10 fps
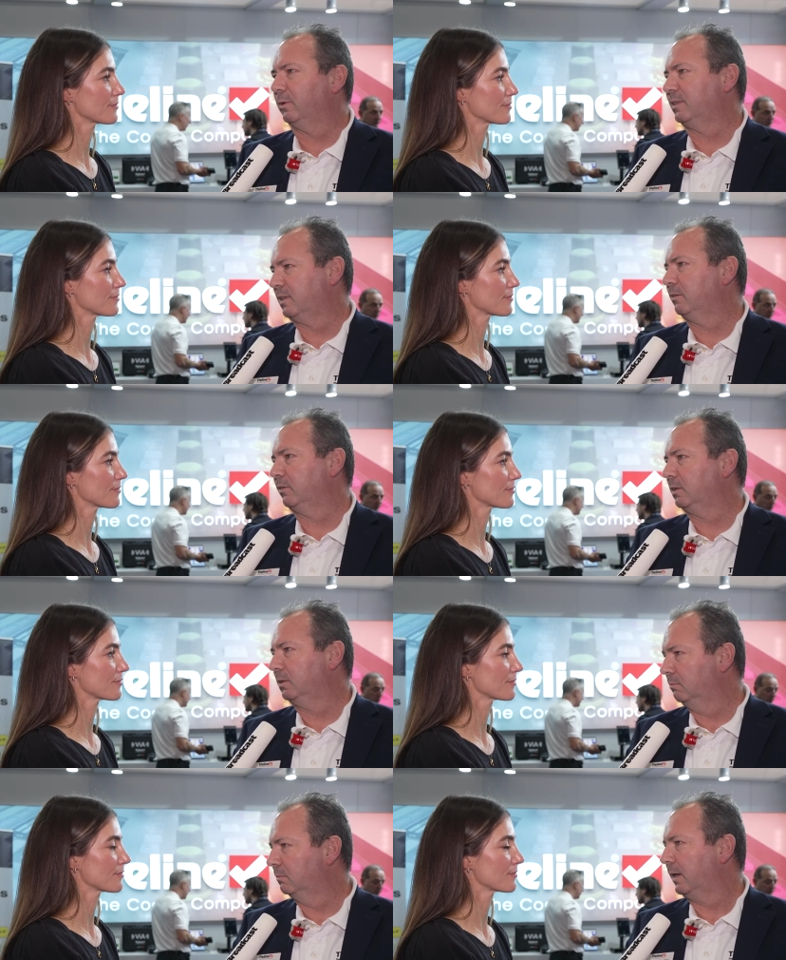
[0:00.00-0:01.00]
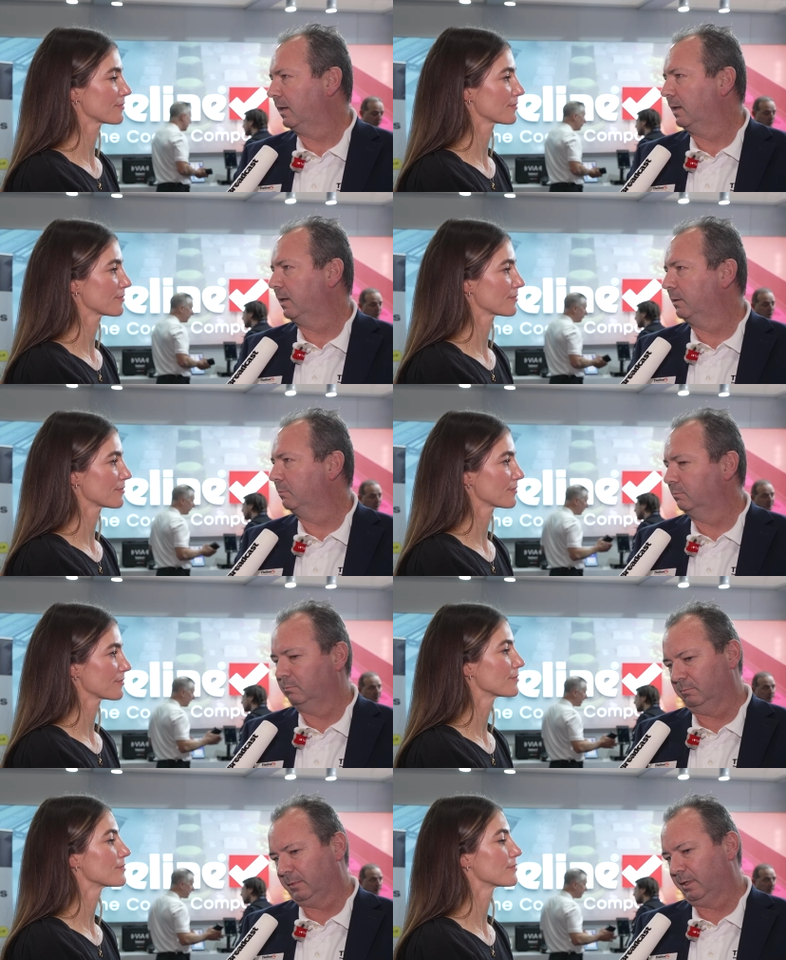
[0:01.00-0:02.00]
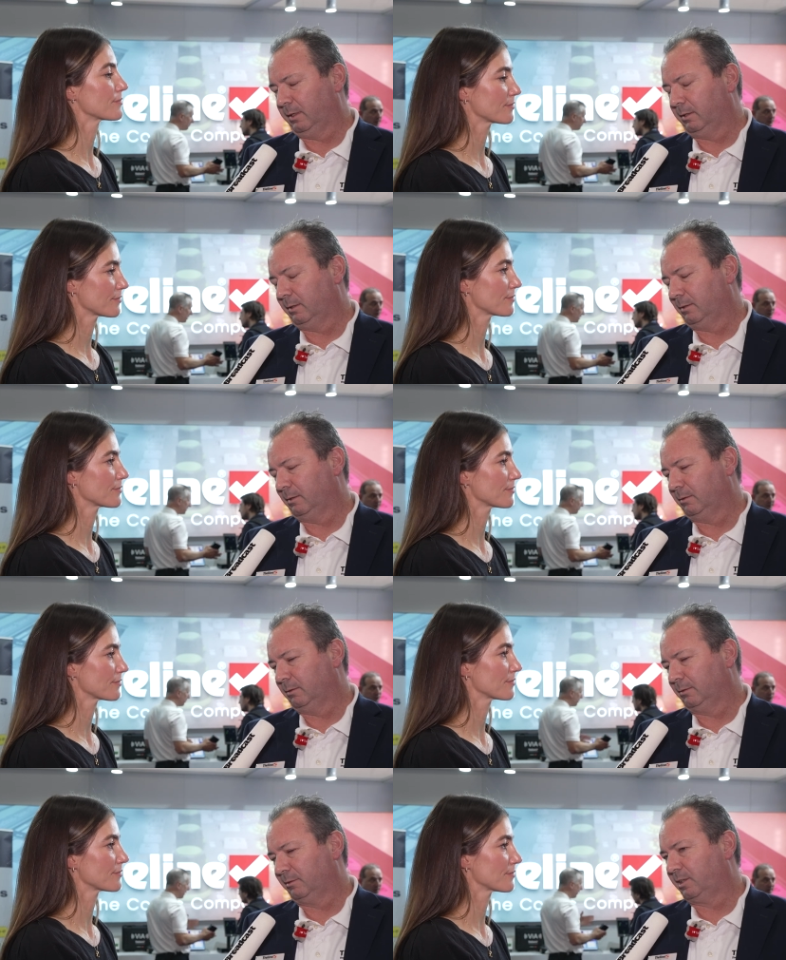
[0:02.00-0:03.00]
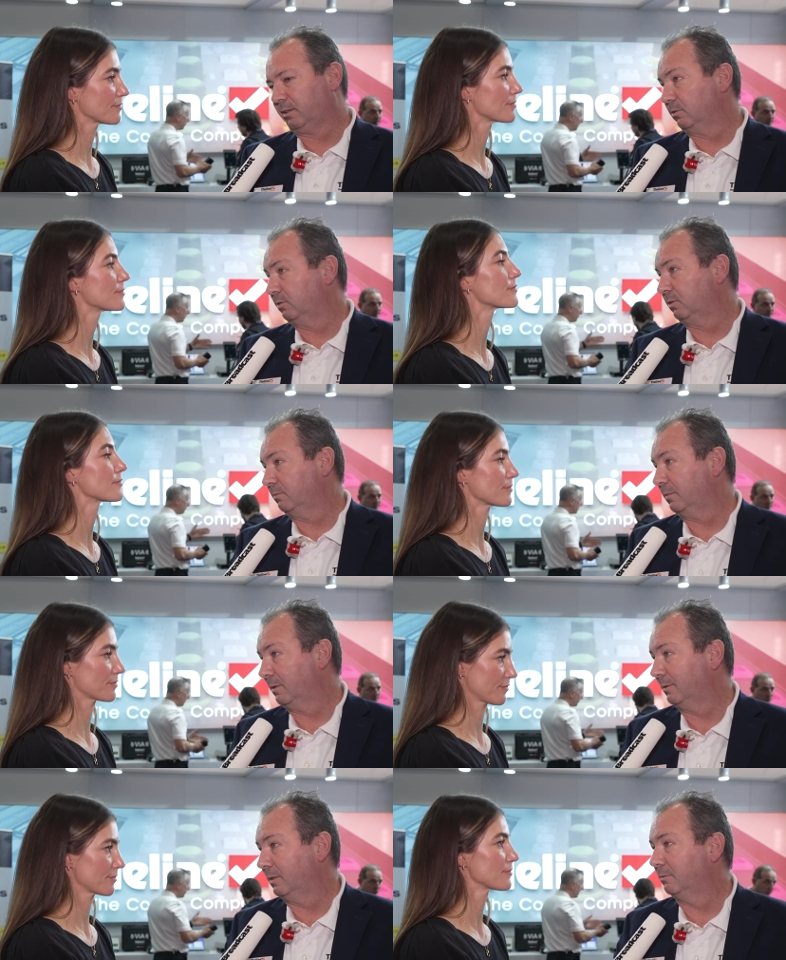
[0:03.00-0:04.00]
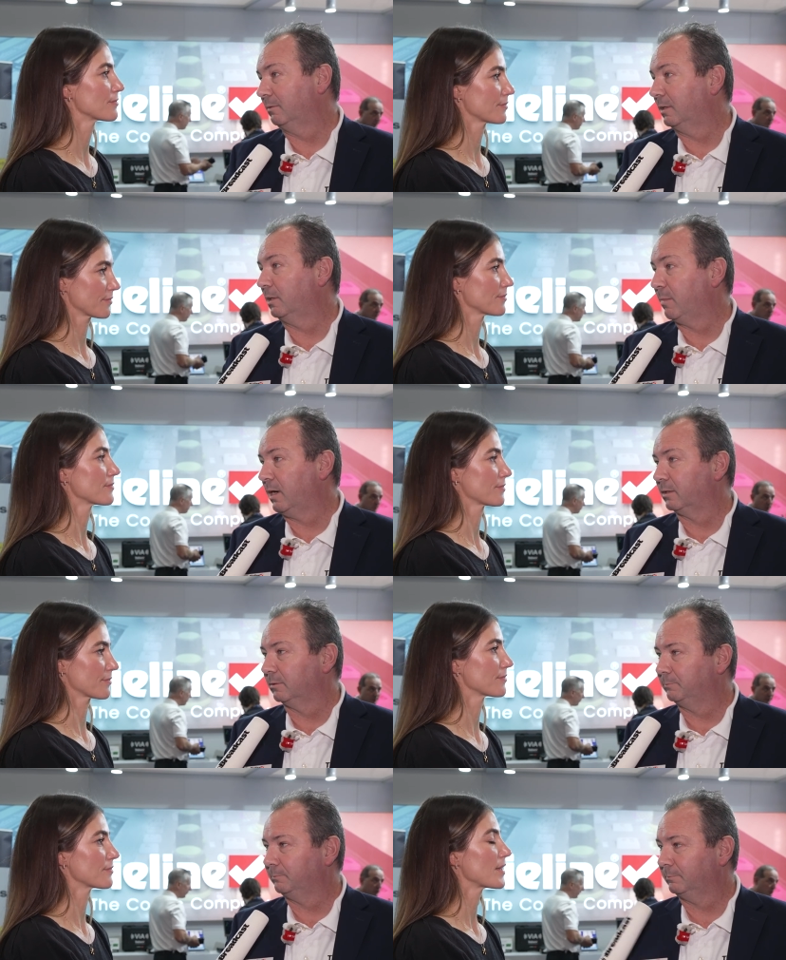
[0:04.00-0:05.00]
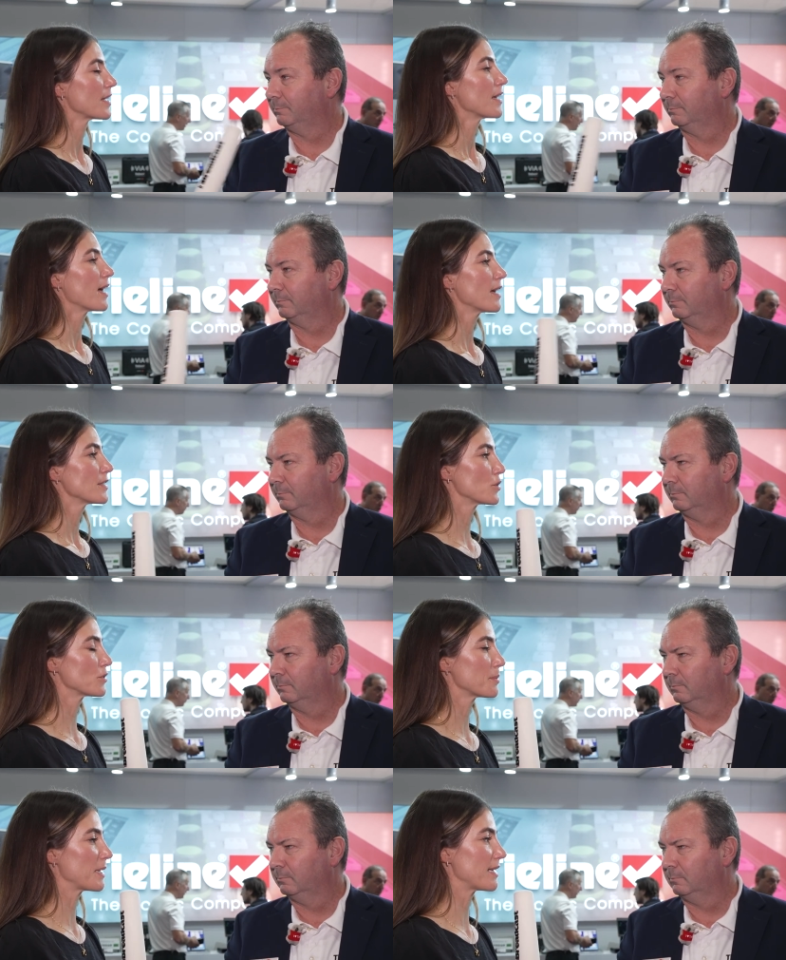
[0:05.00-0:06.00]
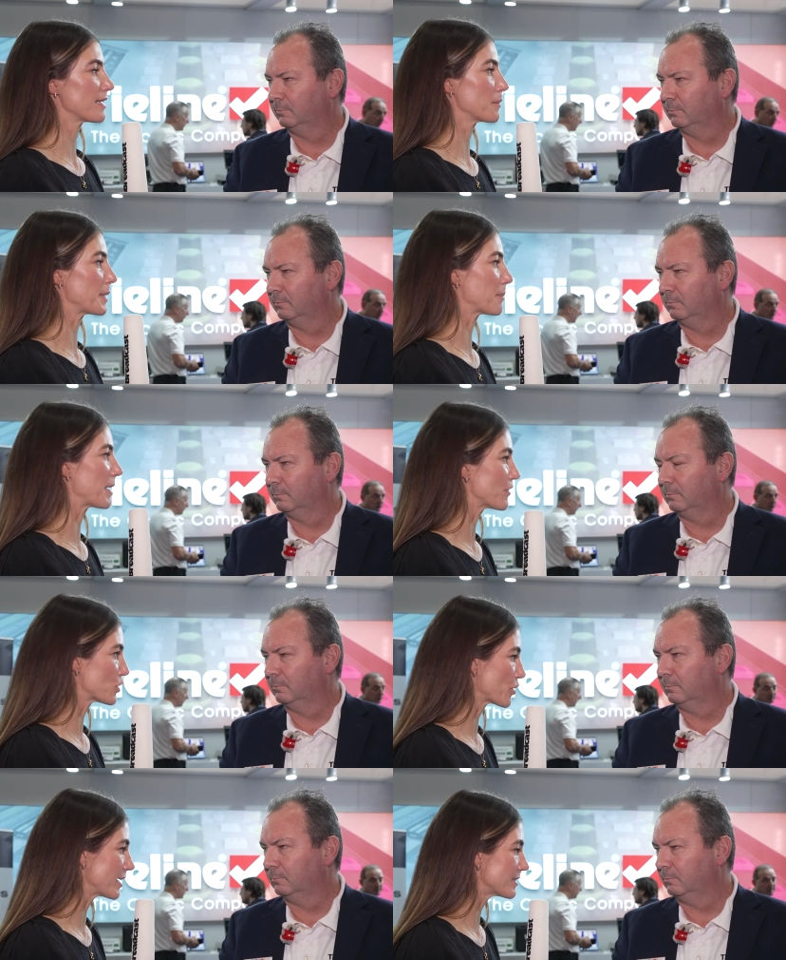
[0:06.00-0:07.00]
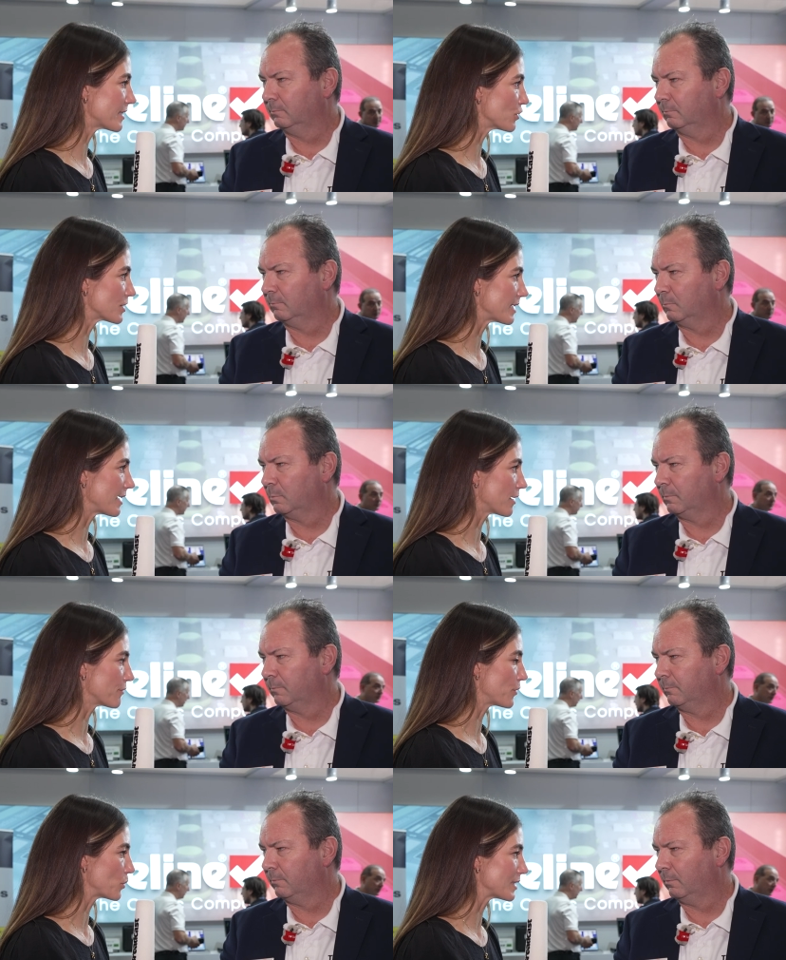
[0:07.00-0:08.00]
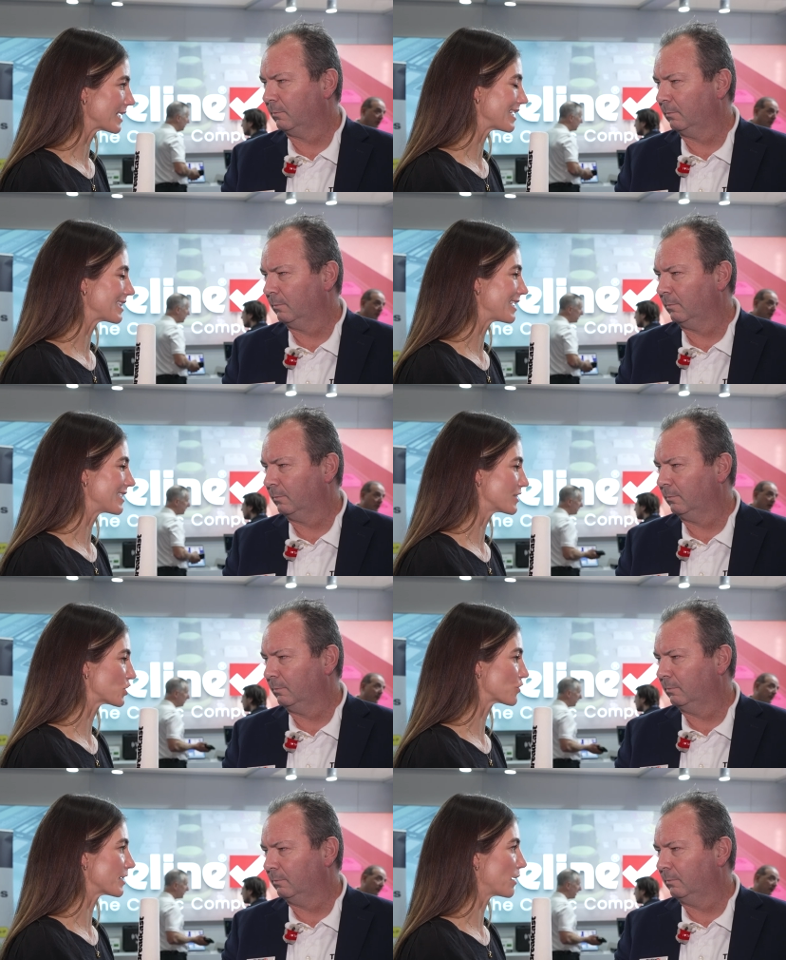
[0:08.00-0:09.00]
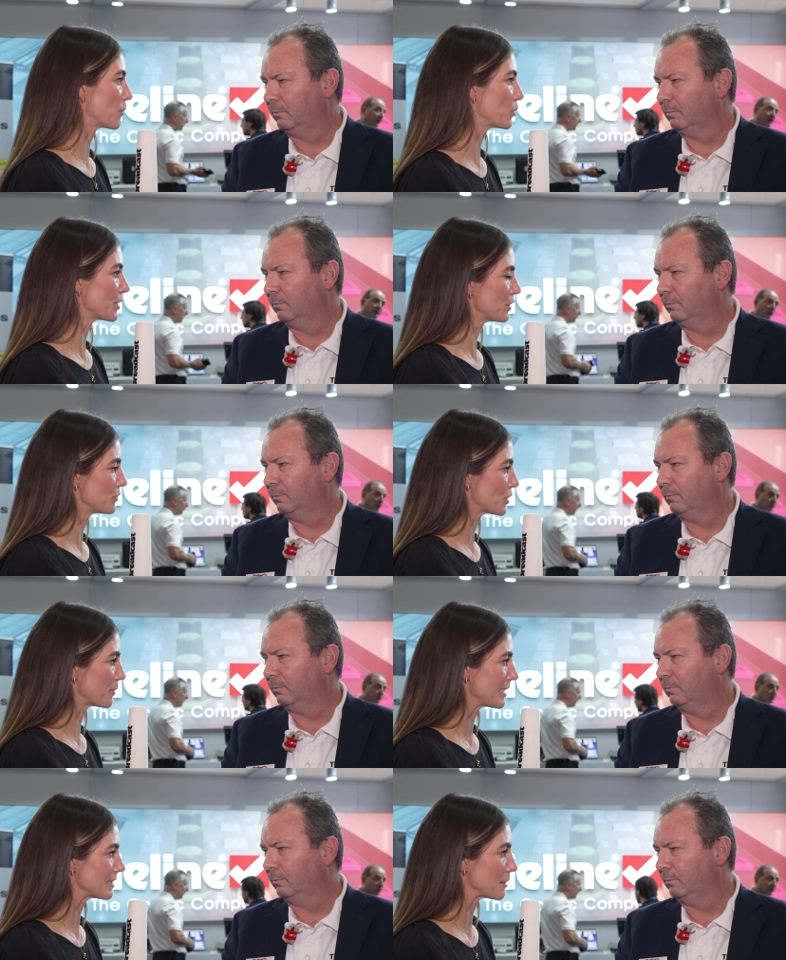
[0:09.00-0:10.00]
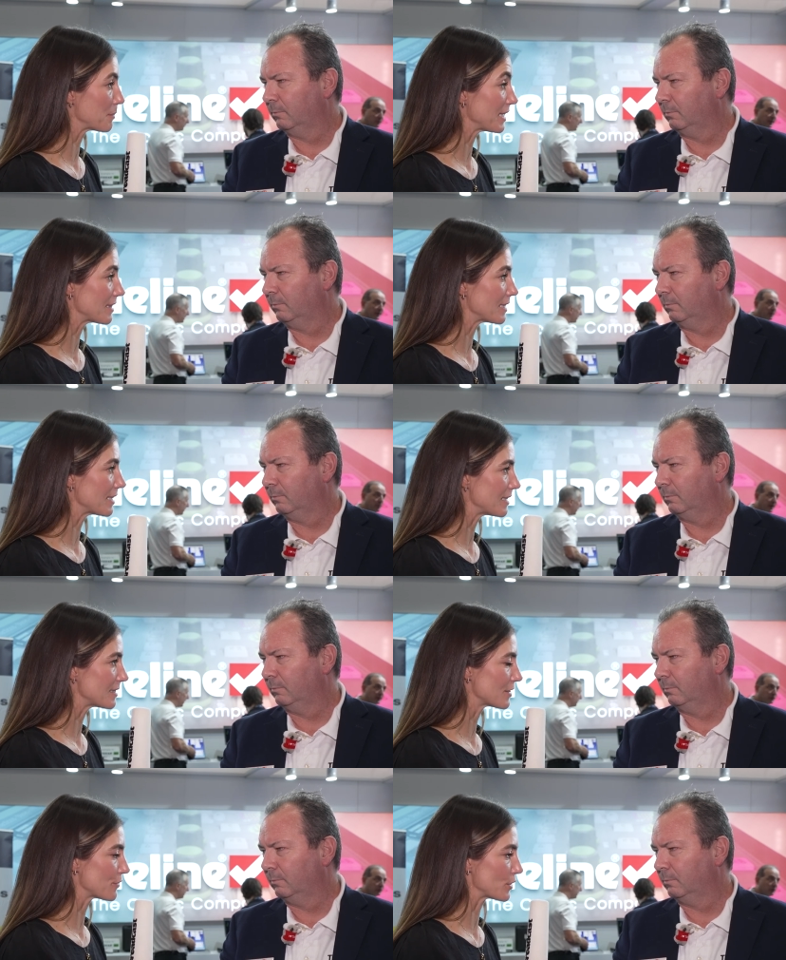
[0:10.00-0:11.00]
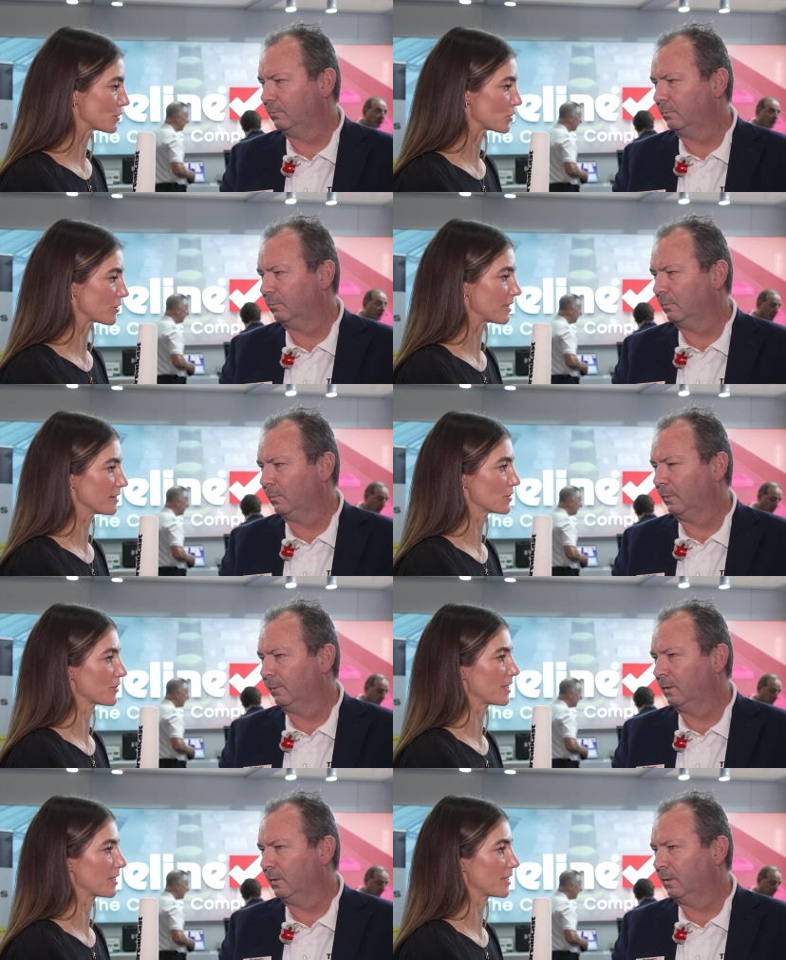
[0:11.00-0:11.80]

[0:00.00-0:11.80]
Speaker 1: and T V um, uh, sectors in, in the market. Talk
Speaker 2: to me a little bit about the trends that you're seeing unfolding in the industry, and what are you doing to meet the needs of those trends